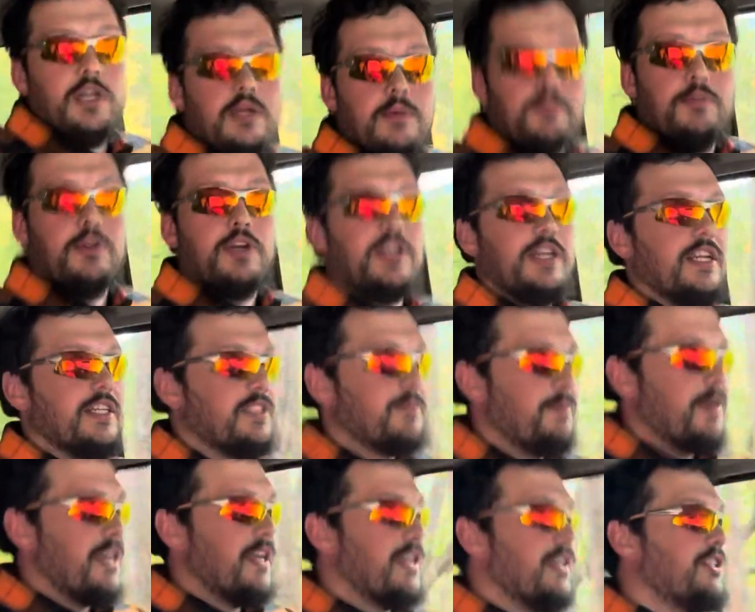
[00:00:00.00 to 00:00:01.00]
put it at
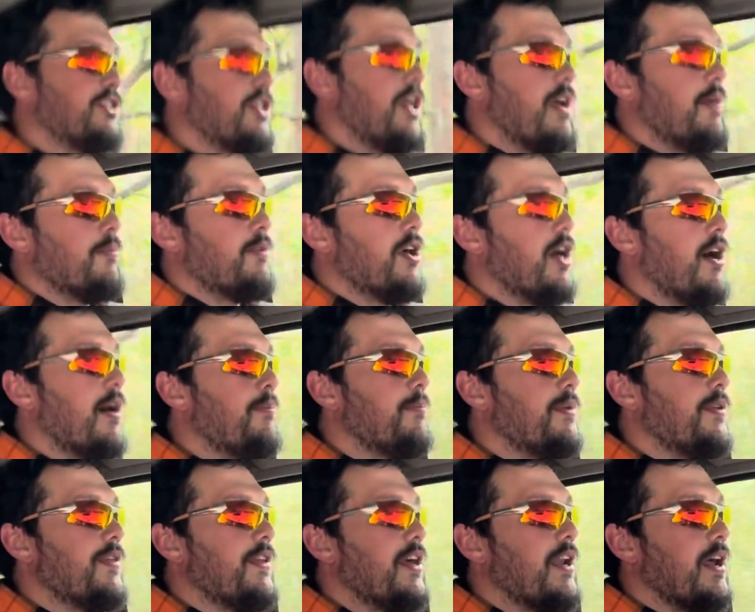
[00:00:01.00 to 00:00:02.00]
speed, it jammed
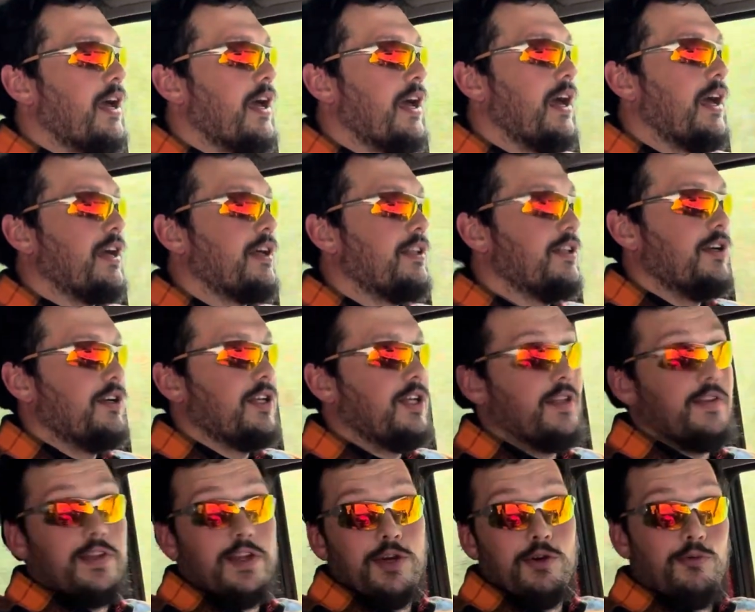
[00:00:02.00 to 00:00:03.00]
up, and then I cleared it,
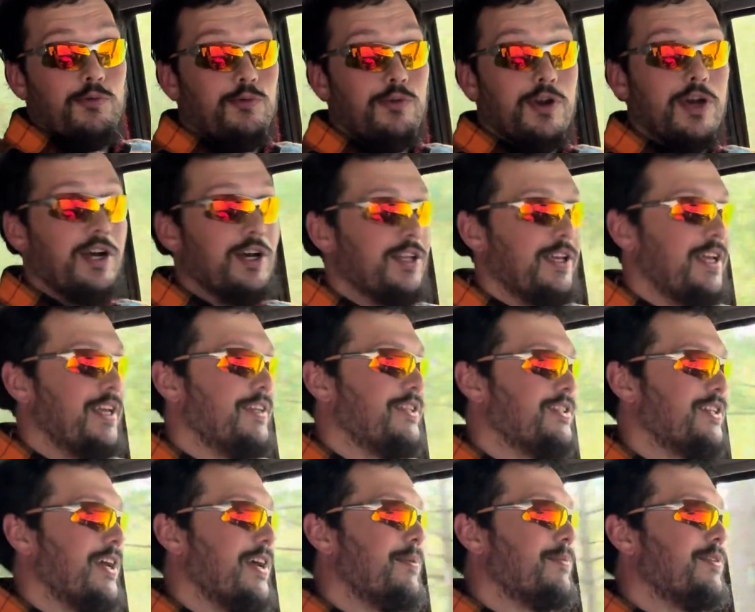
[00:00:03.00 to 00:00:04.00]
and then it really
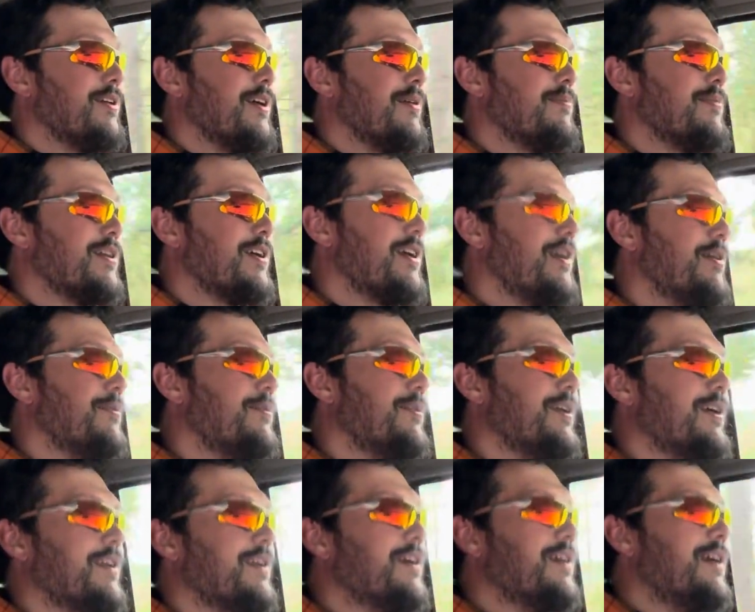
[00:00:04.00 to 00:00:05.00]
jammed up. It got
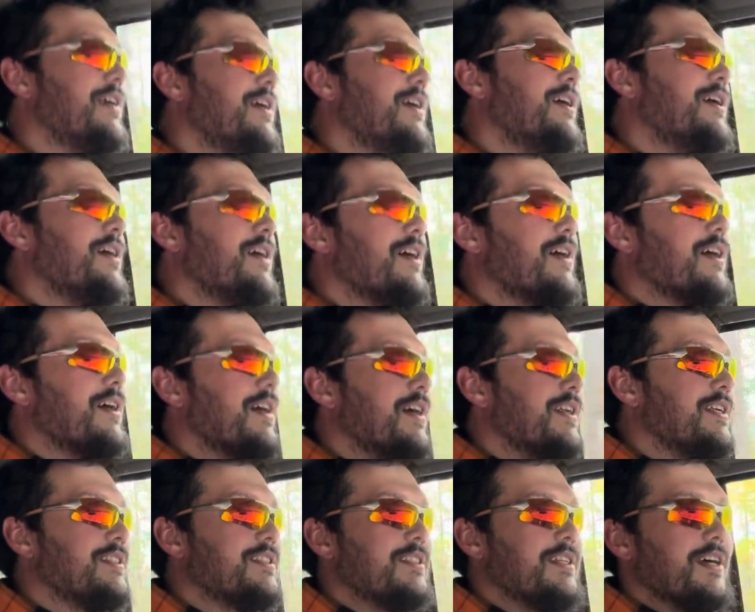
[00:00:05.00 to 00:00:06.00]
one
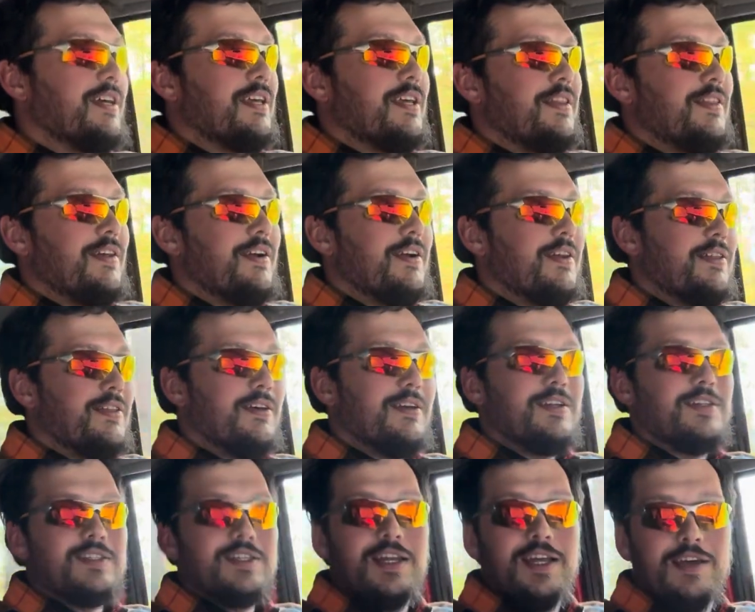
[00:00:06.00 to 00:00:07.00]
kind of stuck in there. I thought
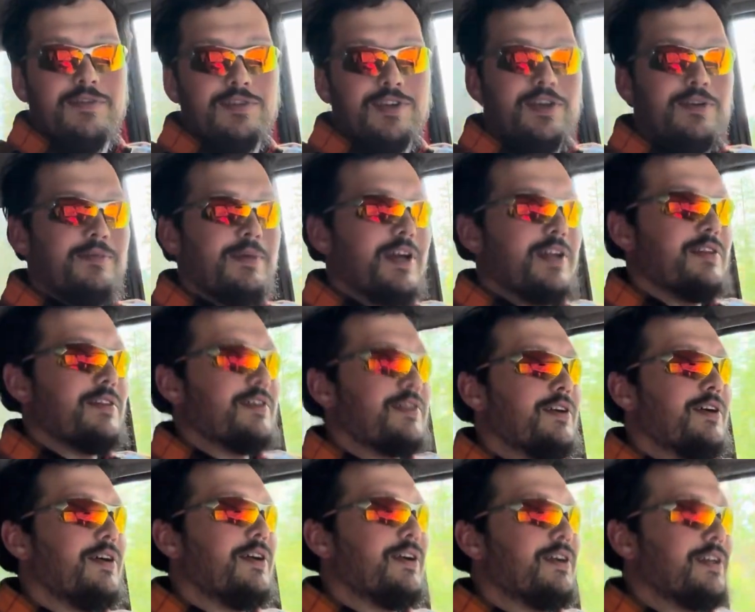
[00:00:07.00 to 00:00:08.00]
I was gonna have to come back to the
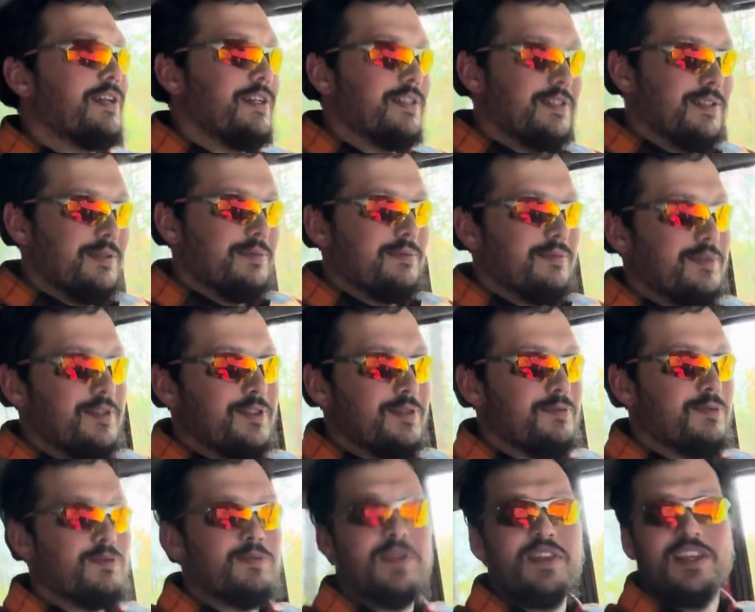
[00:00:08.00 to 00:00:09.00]
car and get some
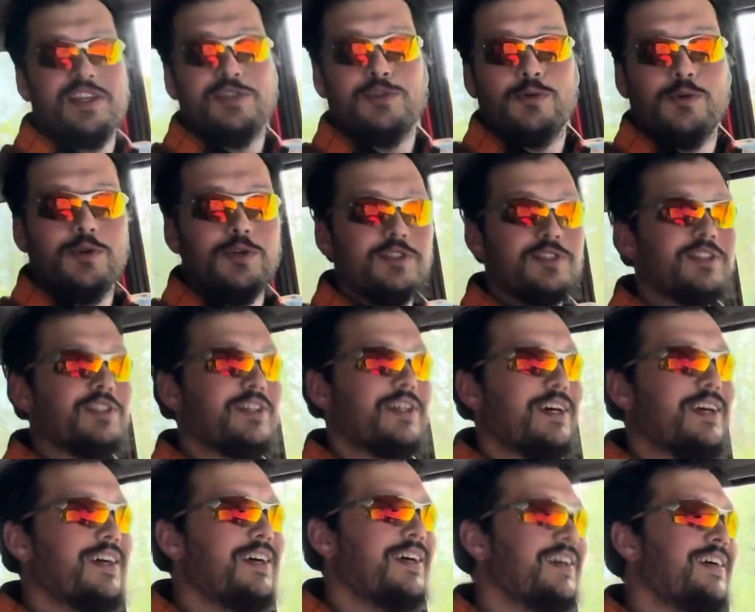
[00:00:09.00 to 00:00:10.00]
smithing tools
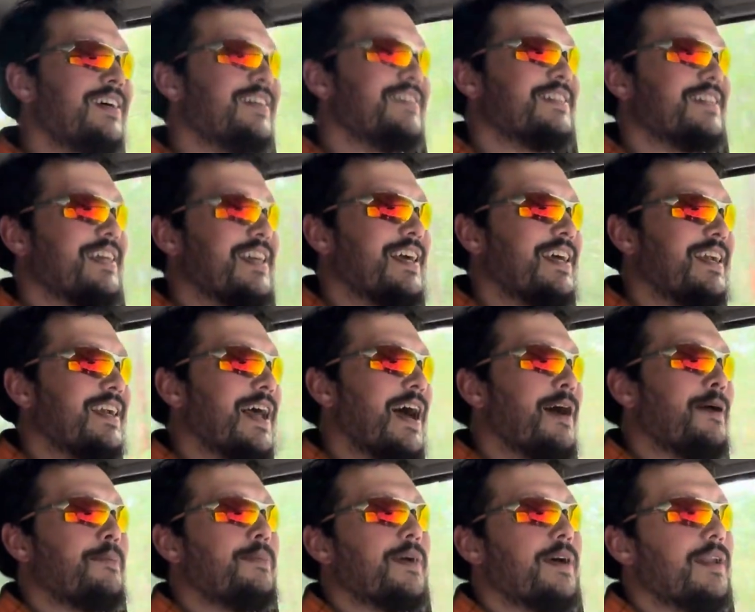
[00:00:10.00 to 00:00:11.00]
to to get it
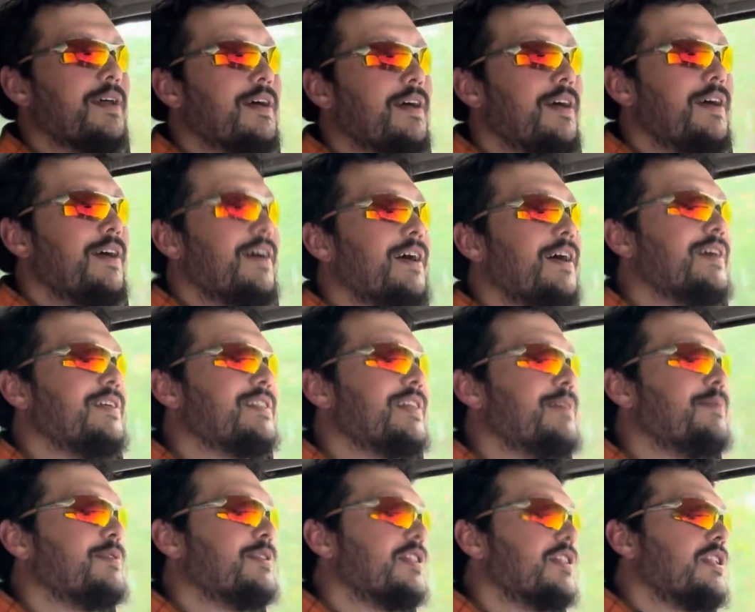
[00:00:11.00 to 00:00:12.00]
out, but I was
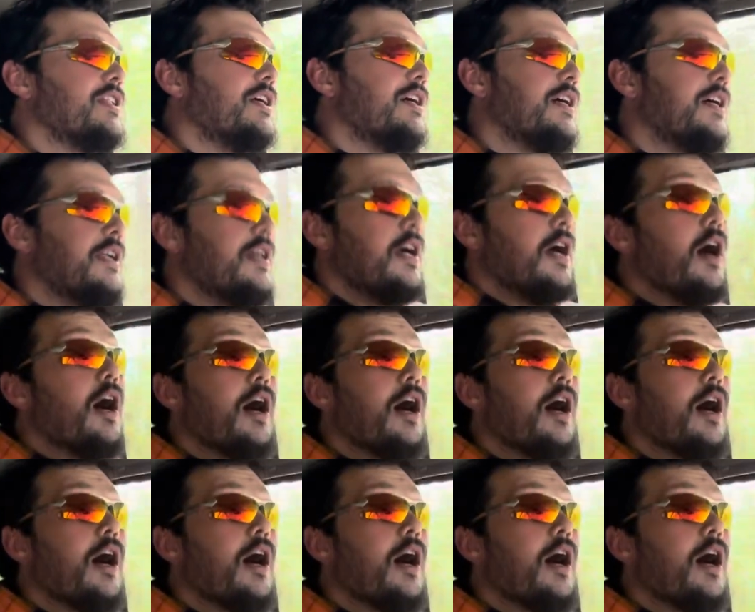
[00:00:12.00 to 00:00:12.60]
able to clear it.